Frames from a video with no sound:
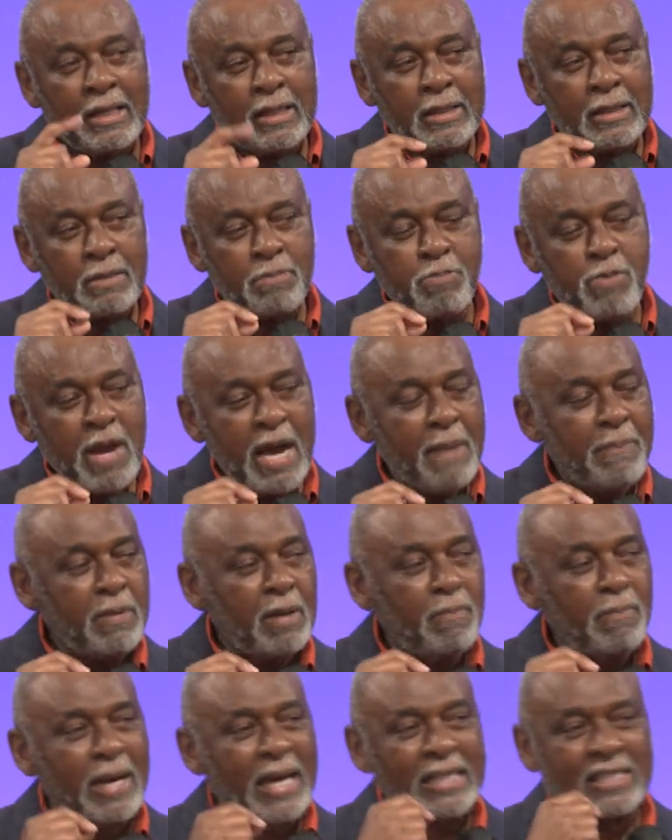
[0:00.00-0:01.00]
The
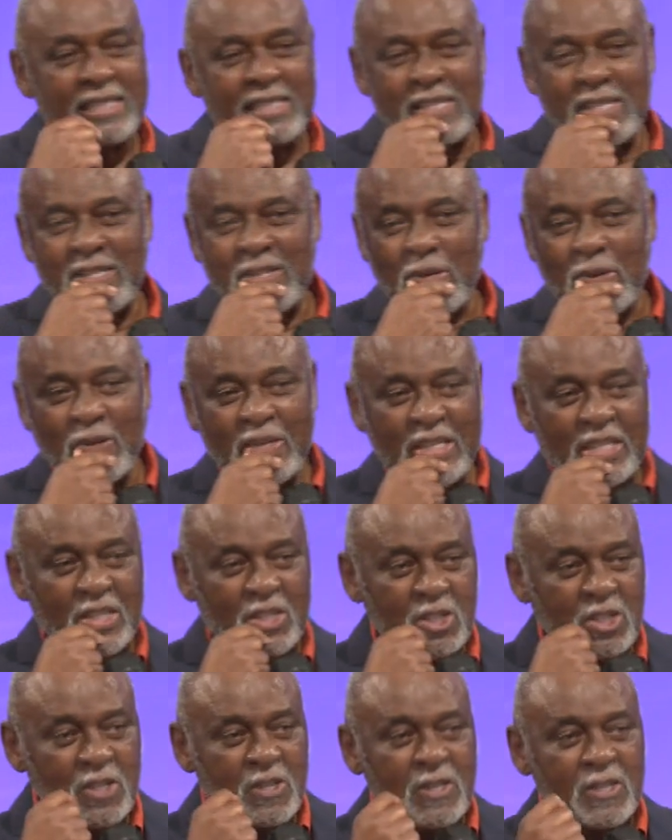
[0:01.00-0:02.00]
problem I see, though, in the
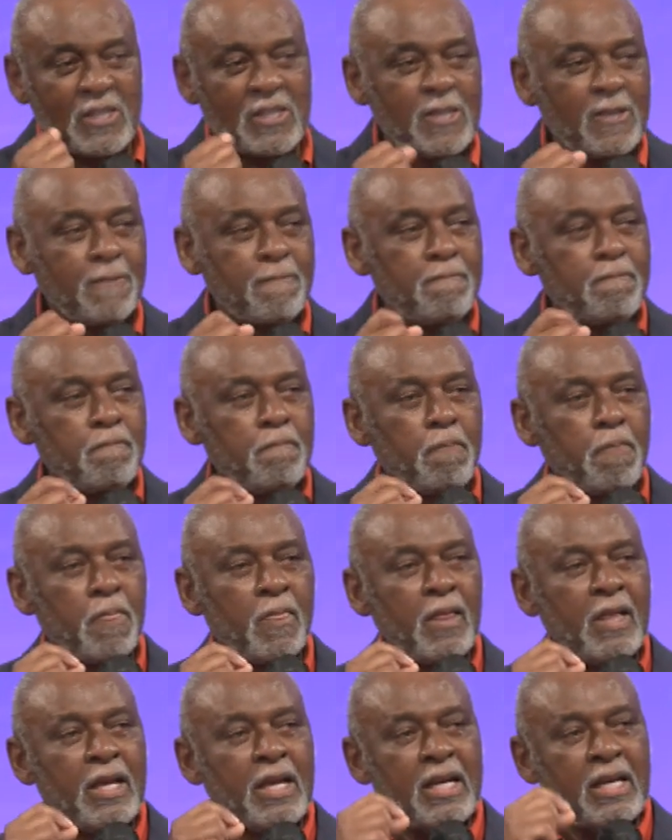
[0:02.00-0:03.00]
church
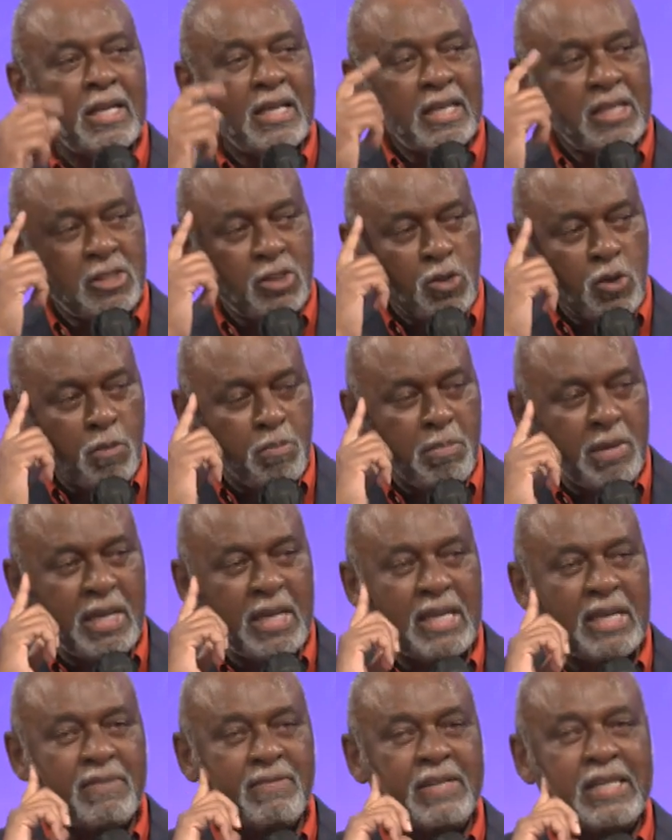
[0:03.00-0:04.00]
is too
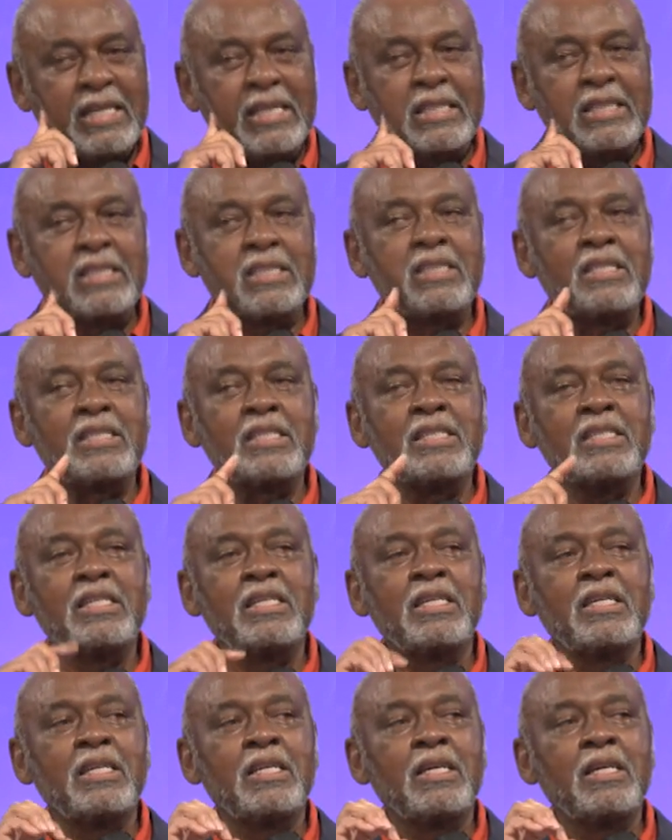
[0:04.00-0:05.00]
many of us
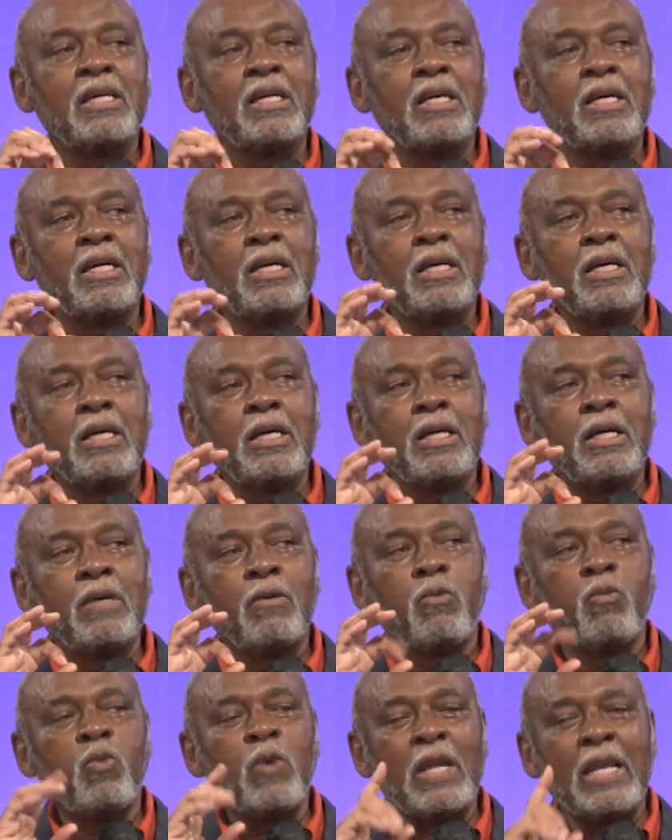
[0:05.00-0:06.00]

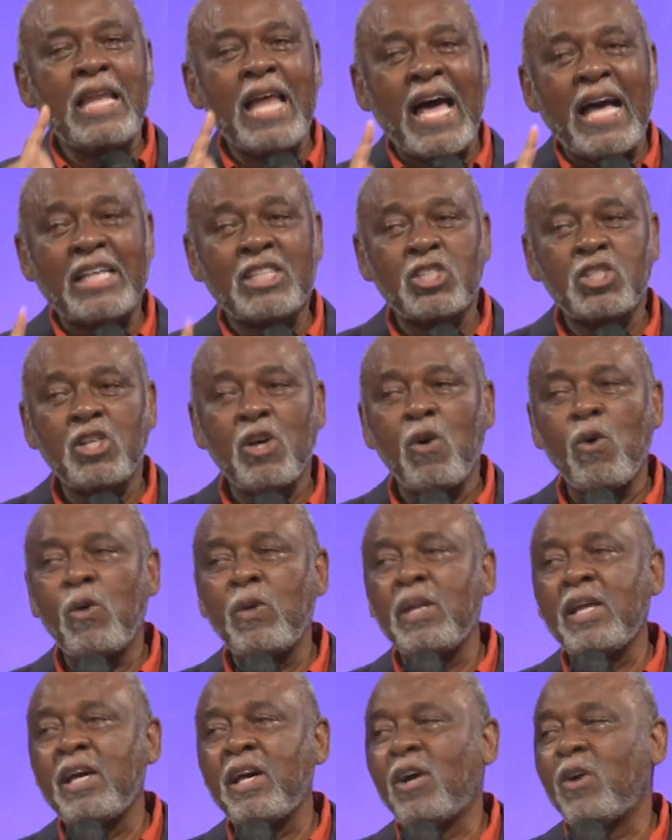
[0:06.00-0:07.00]
rely
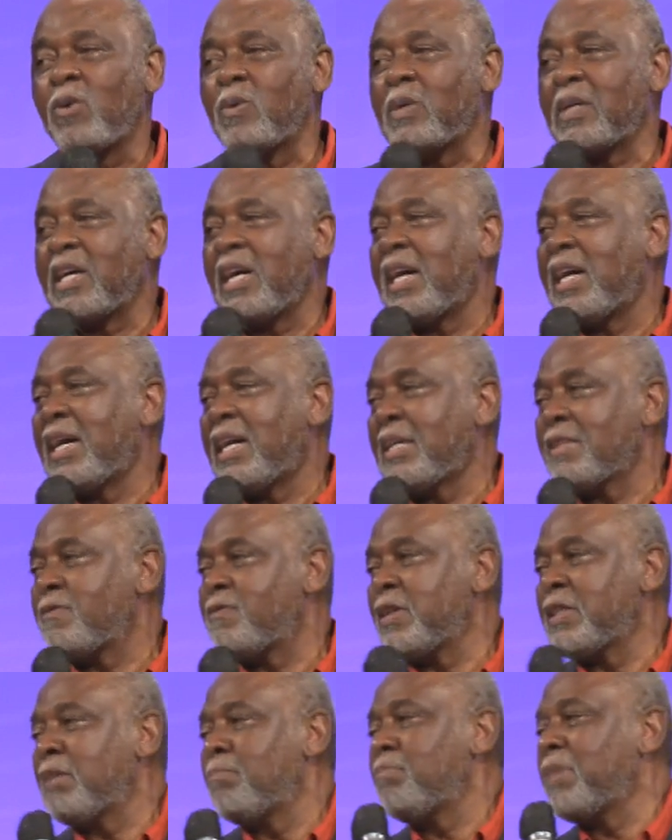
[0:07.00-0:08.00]
solely on God
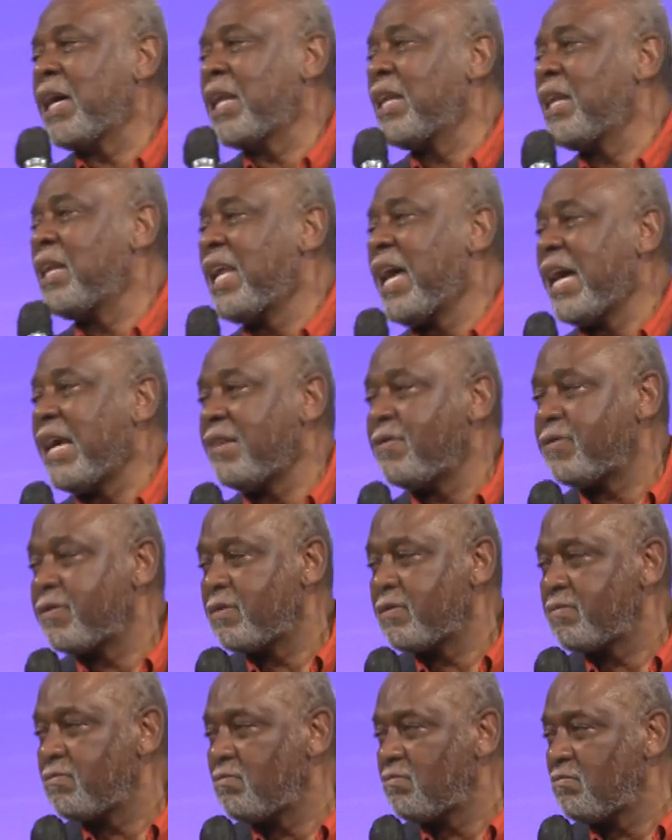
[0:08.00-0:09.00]
for the better life.
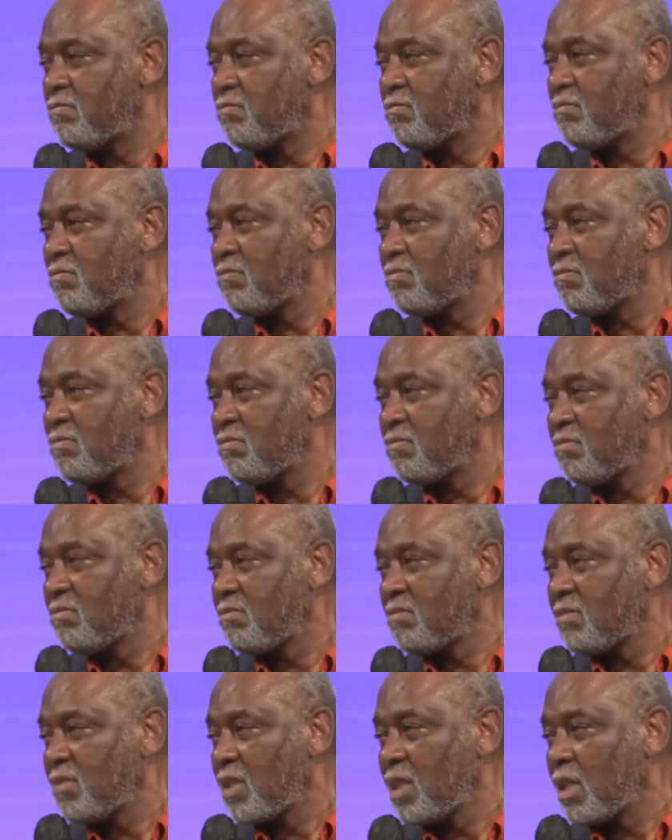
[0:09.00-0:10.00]

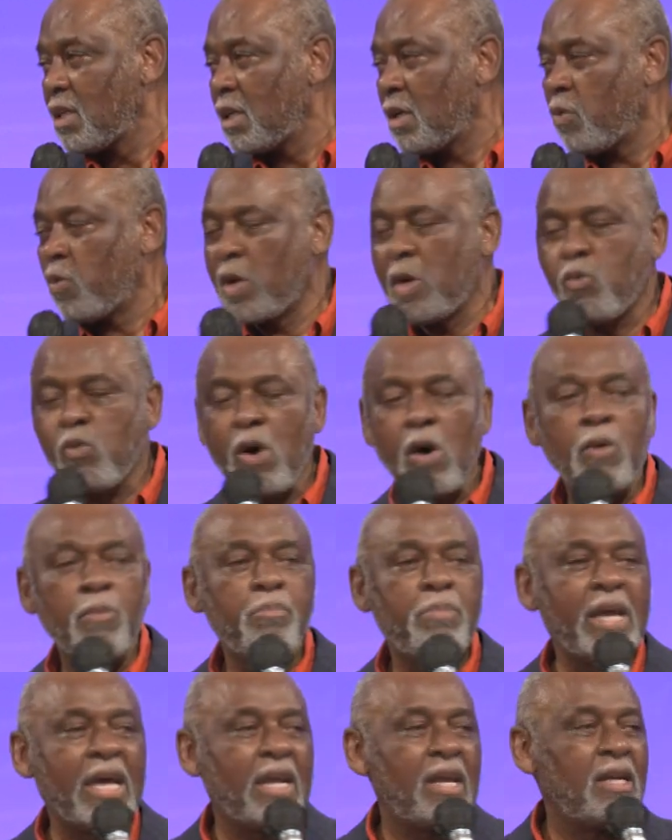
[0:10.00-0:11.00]
We want
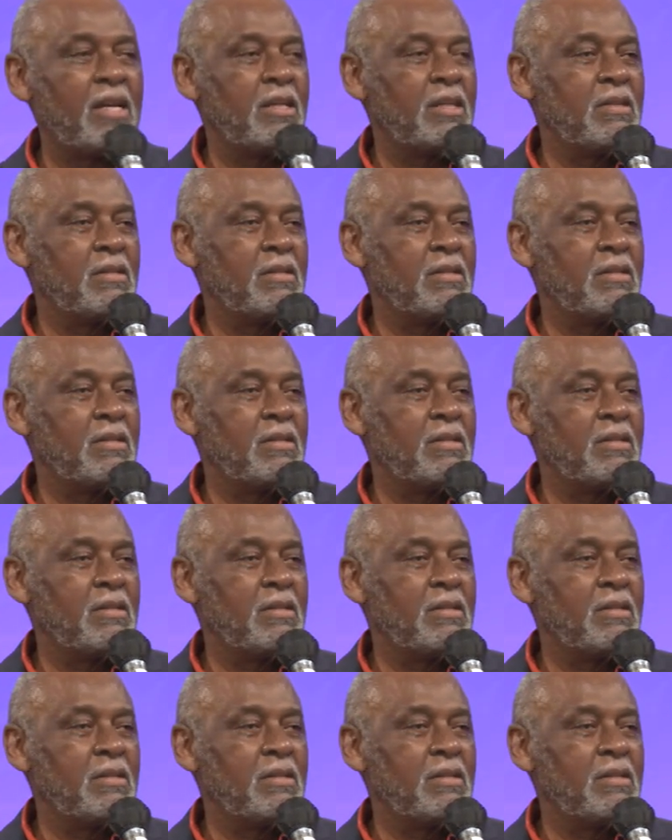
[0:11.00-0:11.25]
better,